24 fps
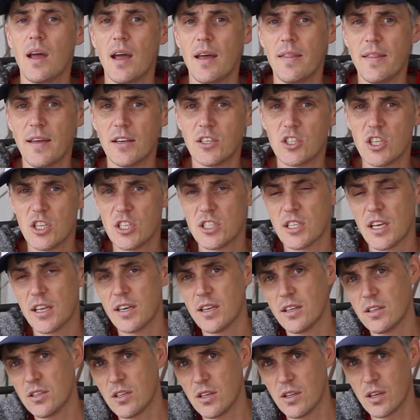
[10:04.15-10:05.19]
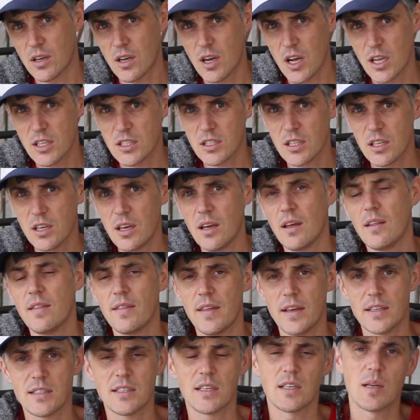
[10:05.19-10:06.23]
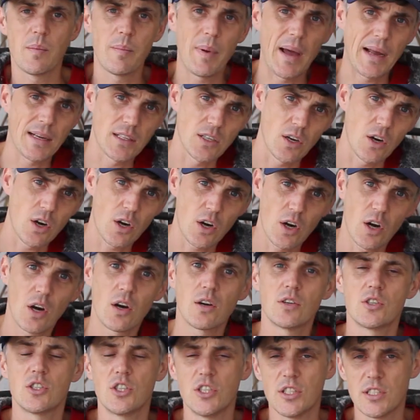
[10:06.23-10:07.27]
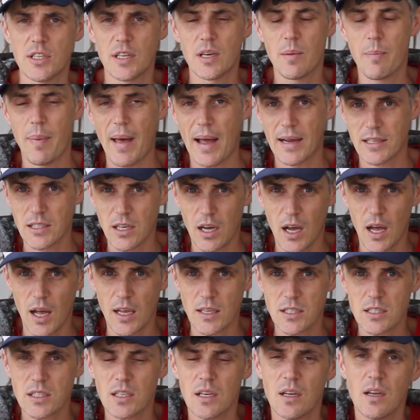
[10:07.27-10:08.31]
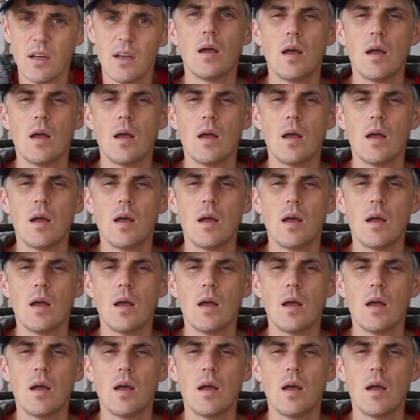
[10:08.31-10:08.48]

and then she sent it to the consulate. They sent it back to her. She sent it back to us.